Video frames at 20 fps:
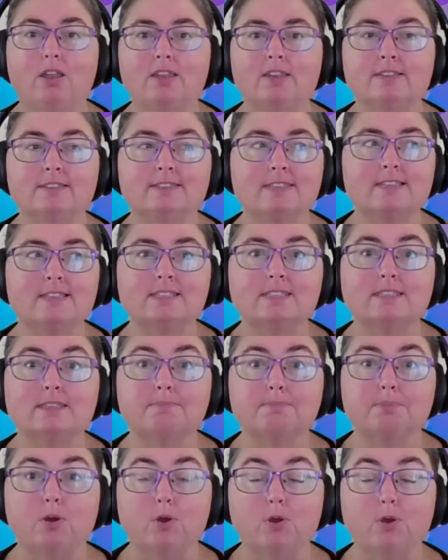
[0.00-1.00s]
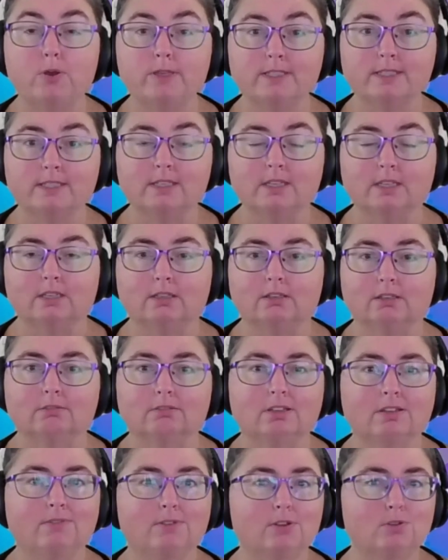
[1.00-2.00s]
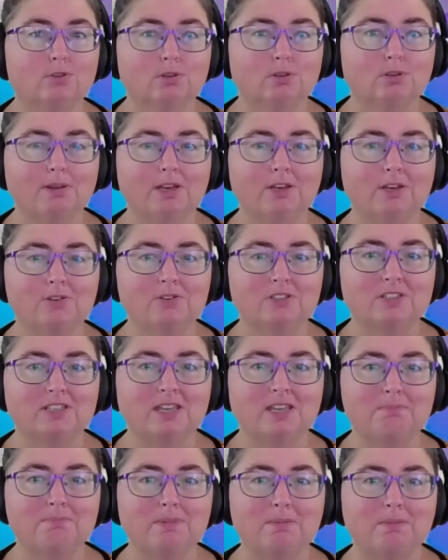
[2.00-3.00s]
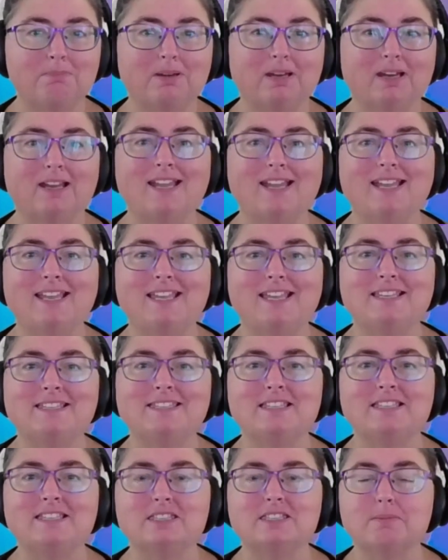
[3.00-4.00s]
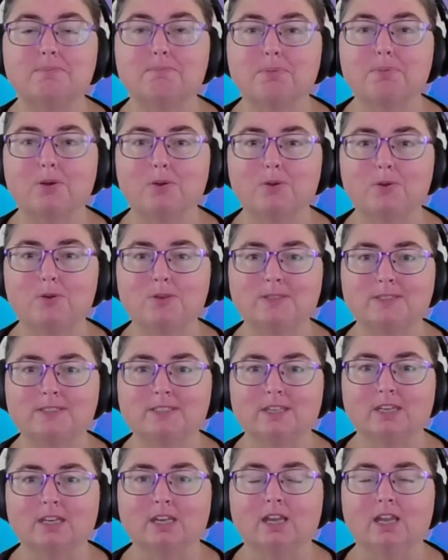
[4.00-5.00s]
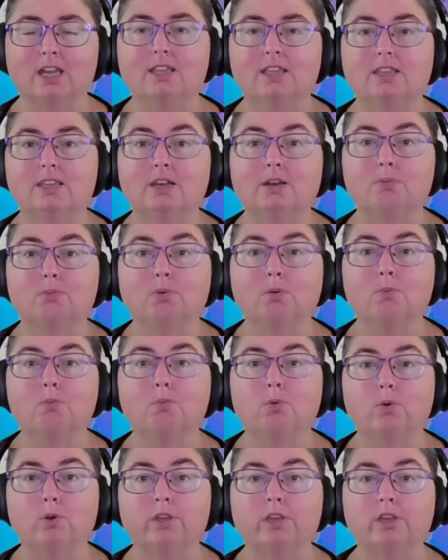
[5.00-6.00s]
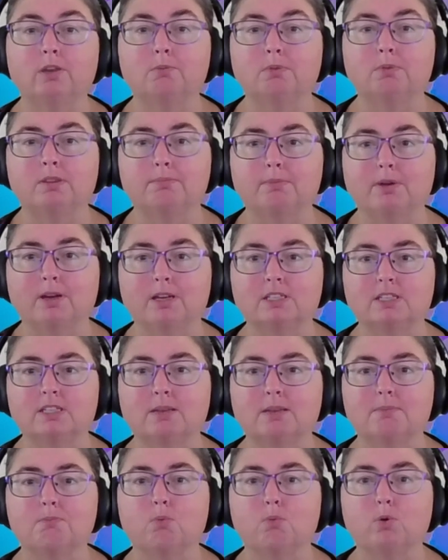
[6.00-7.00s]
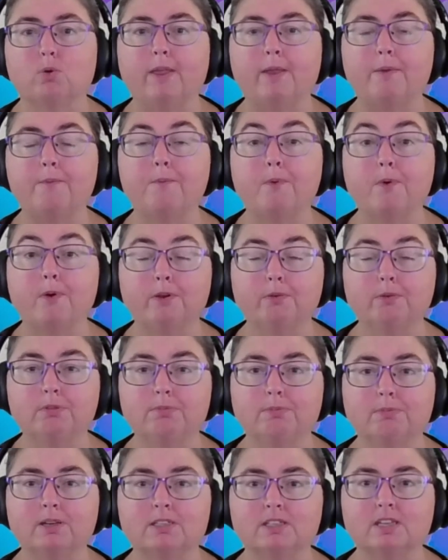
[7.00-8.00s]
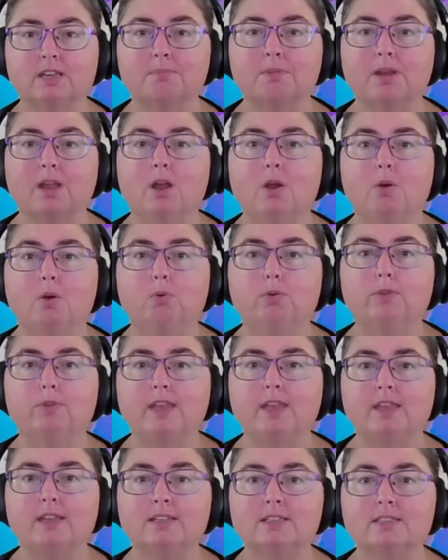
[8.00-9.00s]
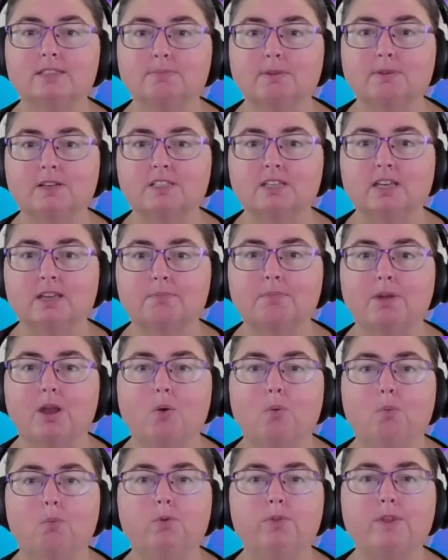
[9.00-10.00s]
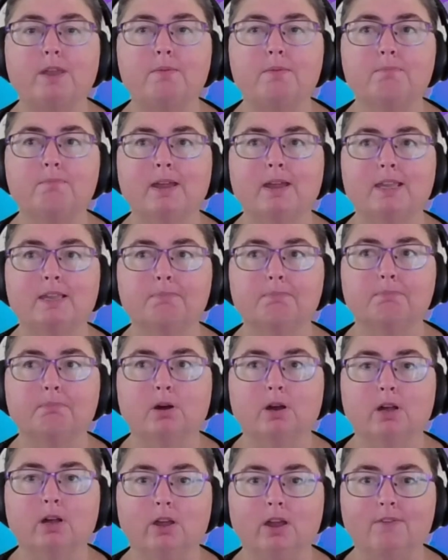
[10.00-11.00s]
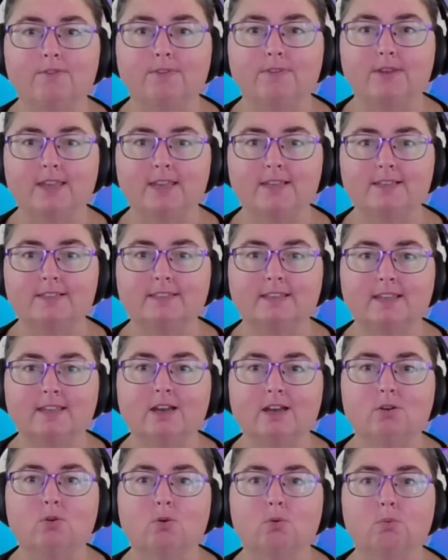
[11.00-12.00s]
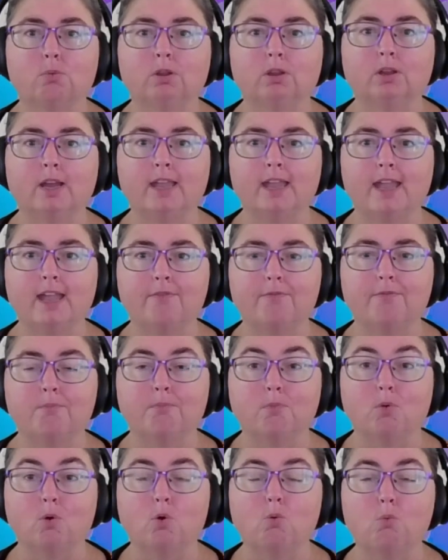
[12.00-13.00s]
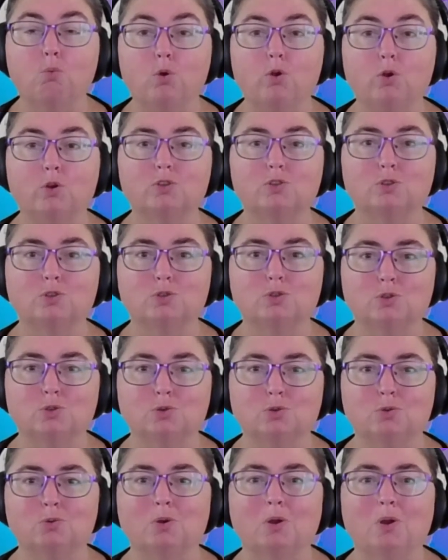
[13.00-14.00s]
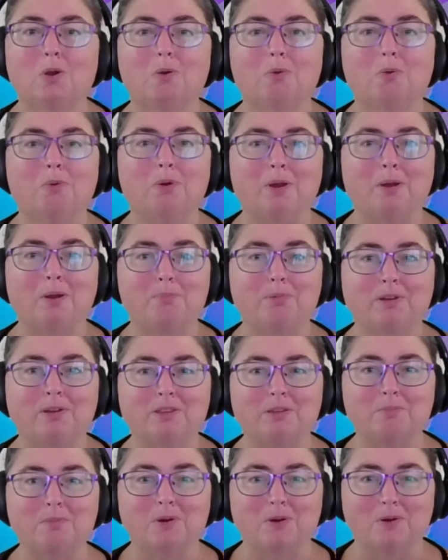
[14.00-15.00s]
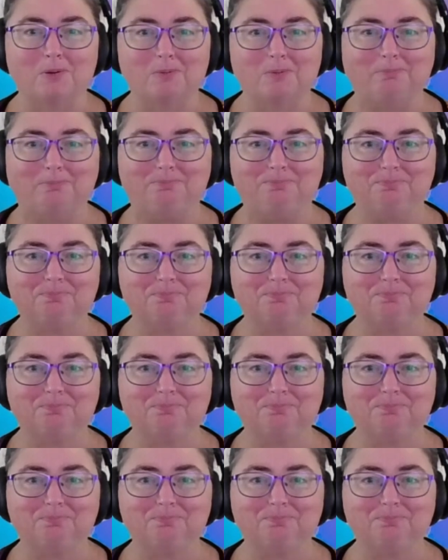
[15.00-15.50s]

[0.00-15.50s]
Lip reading: Is this the person, if you're talking about a new team member, is this the person that I want working with my team? Will they work with my team? Will they enhance my team? Will they make my life easier, or will I have more work to do when I bring them on?